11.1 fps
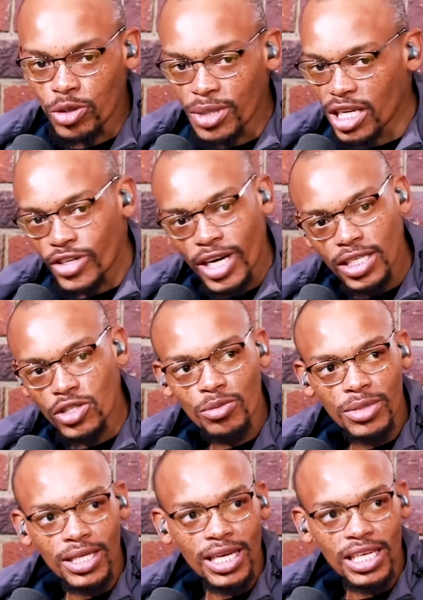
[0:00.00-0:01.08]
be attracted to
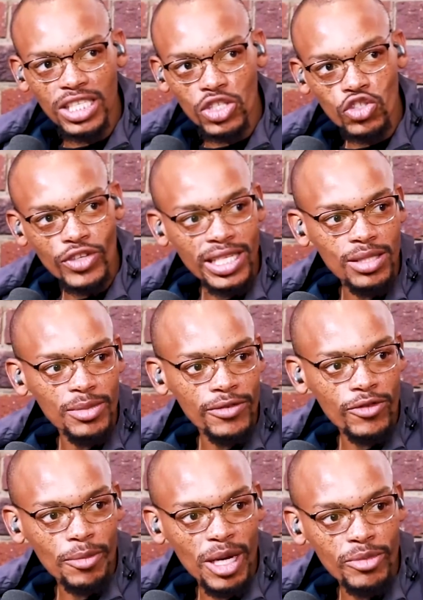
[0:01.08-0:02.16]
me and distract me
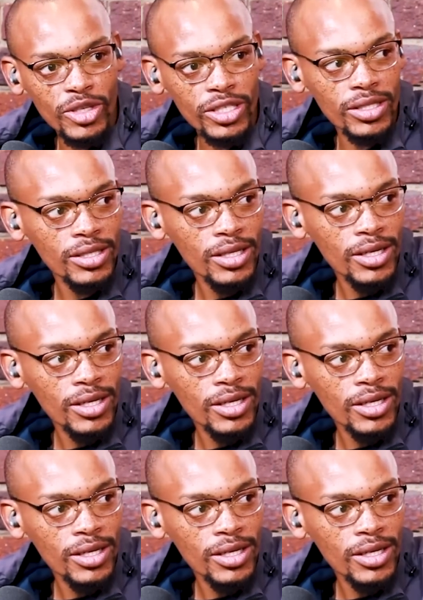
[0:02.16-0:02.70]
from my mission.